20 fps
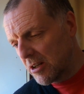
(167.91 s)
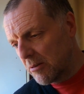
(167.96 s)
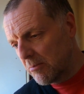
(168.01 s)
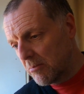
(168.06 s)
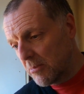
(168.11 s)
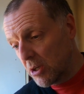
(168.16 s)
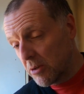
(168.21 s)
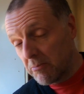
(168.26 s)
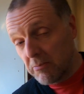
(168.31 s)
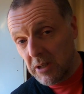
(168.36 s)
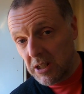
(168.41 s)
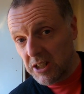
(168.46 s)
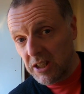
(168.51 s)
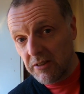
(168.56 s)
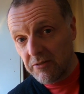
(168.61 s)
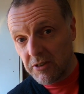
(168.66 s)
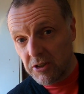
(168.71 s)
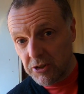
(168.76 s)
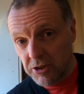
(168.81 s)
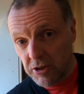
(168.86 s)
Many
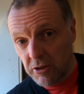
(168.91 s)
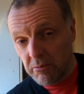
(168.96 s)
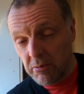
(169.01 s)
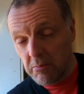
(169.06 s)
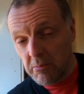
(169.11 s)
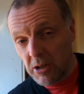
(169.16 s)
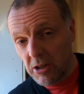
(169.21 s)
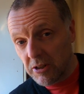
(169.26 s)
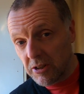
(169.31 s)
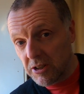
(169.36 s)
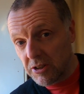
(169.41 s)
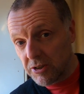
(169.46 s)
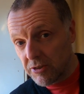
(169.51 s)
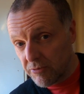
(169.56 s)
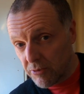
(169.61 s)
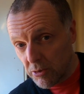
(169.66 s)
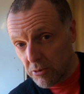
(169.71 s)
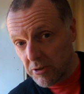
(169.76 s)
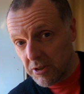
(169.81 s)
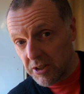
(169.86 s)
of the supermarkets
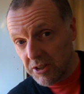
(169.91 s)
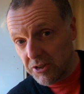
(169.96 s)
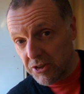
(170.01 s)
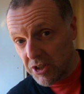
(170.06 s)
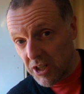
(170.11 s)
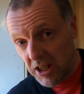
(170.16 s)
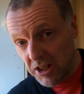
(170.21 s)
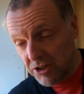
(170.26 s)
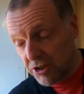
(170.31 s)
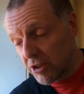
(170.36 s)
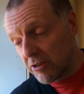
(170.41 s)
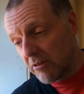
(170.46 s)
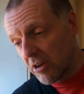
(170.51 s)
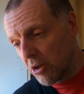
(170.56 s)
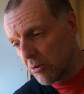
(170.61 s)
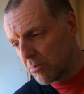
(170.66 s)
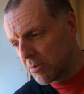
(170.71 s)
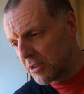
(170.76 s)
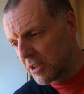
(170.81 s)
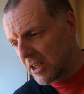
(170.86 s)
have already changed their
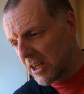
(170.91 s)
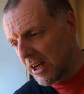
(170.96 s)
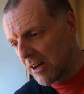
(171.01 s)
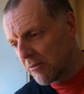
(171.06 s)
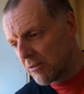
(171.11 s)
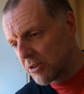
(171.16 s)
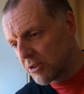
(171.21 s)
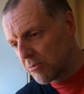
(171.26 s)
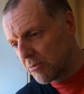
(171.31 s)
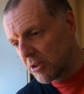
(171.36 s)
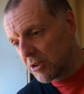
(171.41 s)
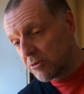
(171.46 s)
opening hours,